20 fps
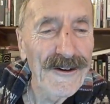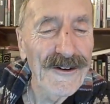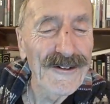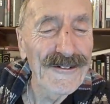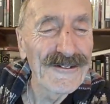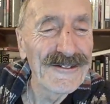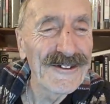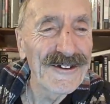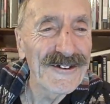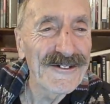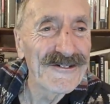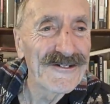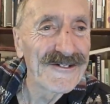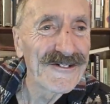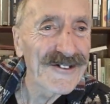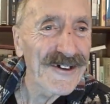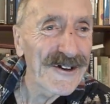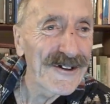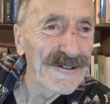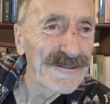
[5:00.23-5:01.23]
on the
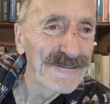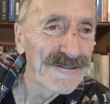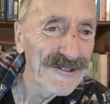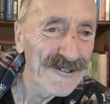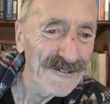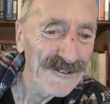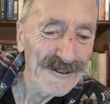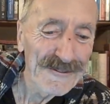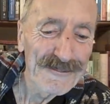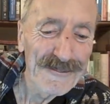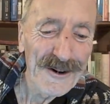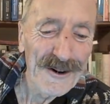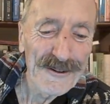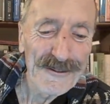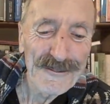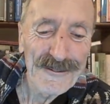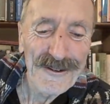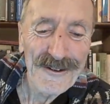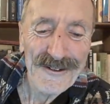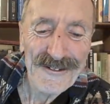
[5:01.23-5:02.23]
tube during
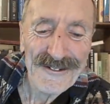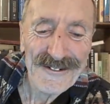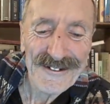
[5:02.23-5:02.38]
World War